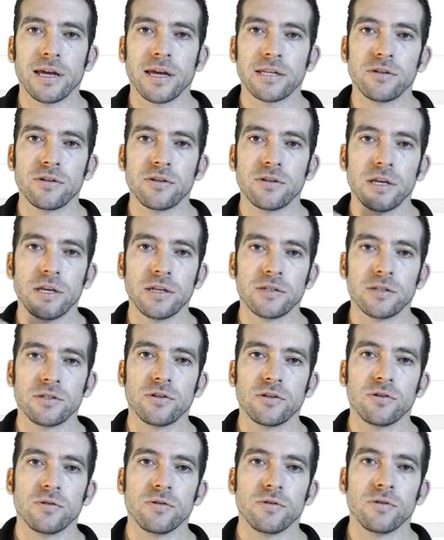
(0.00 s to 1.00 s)
that you need
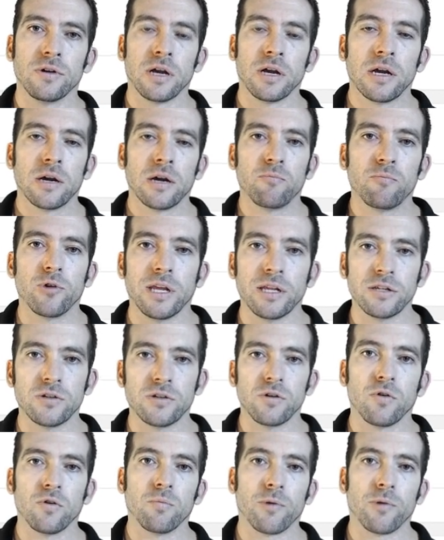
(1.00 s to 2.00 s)
to put
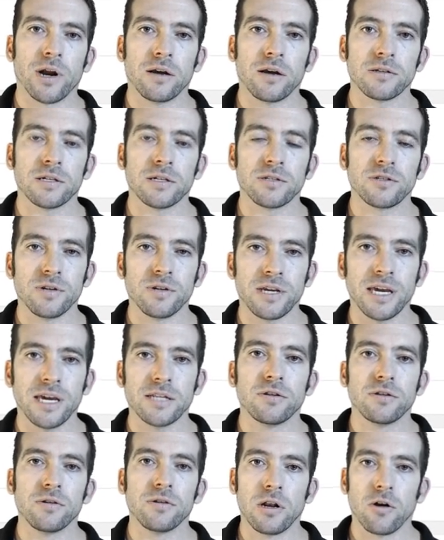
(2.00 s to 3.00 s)
into your browser to
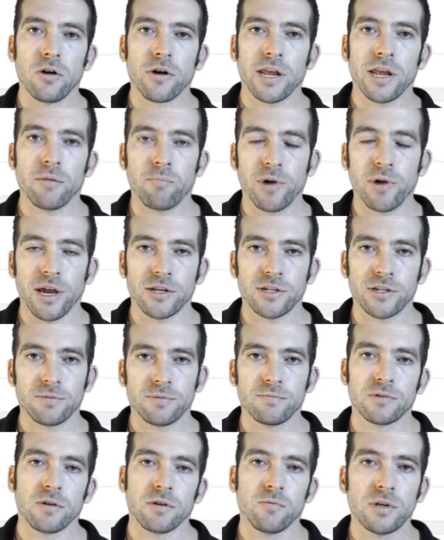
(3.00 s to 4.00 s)
get to the login
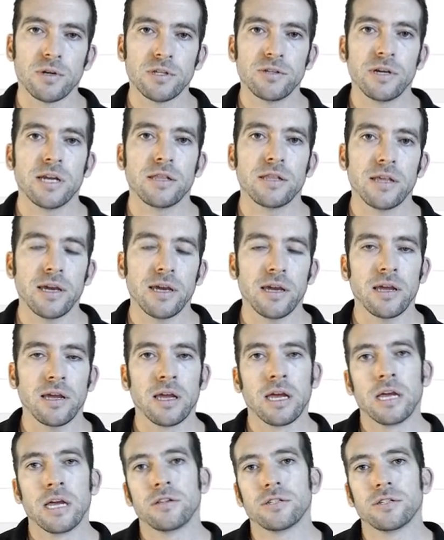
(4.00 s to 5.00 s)
page. So once you get
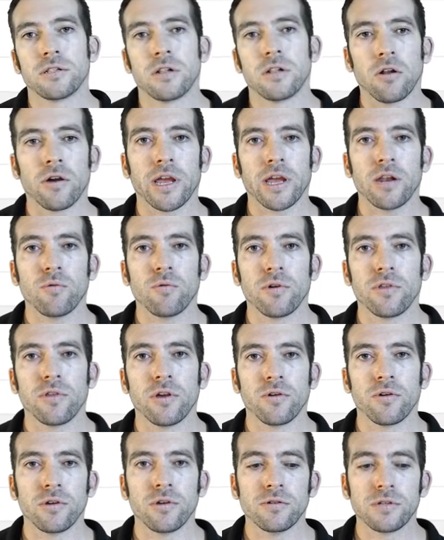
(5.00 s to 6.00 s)
there, just log in
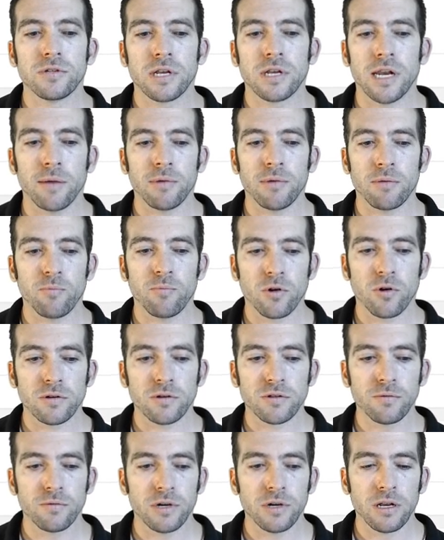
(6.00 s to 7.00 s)
with your username and
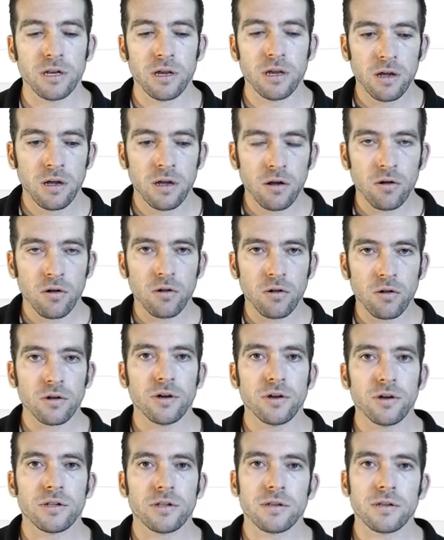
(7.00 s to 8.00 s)
password. All
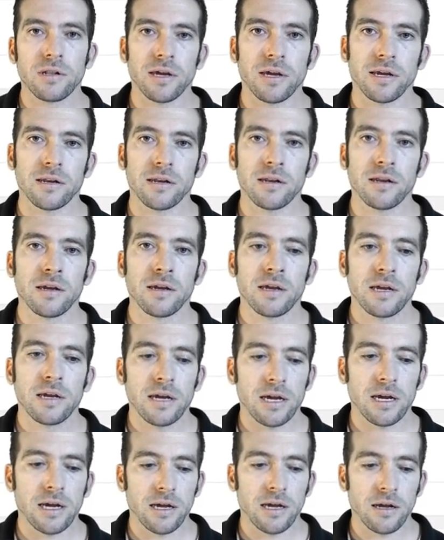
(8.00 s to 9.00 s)
good, done.
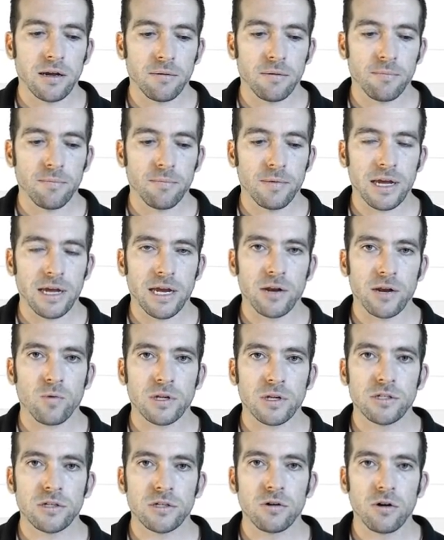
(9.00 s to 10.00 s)
And
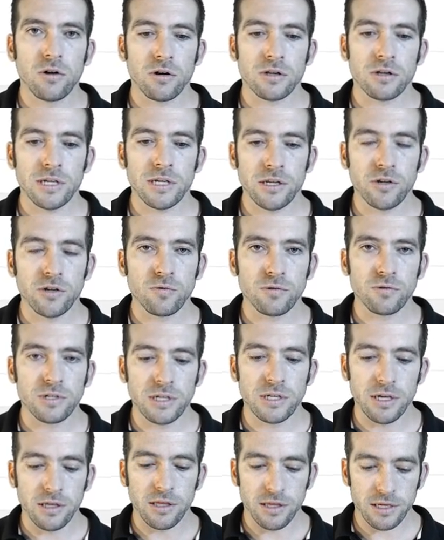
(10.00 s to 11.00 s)
once you're logged in, you'll
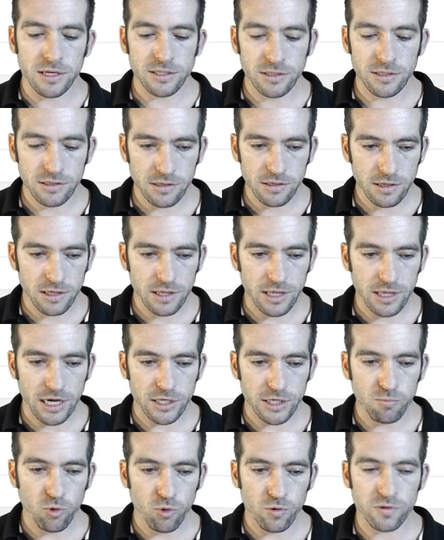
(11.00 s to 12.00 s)
see this
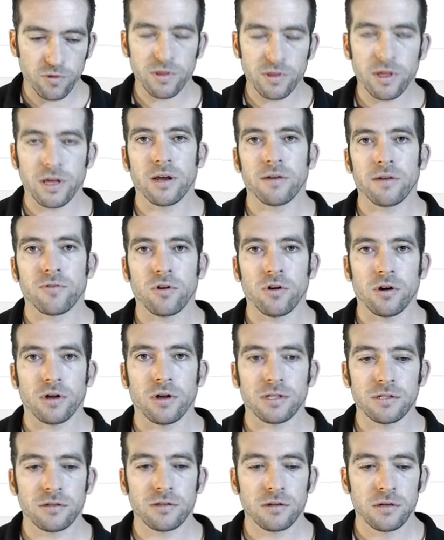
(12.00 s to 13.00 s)
dashboard that I've
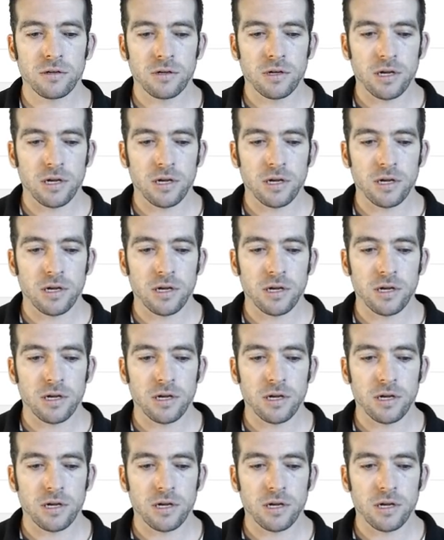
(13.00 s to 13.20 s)
got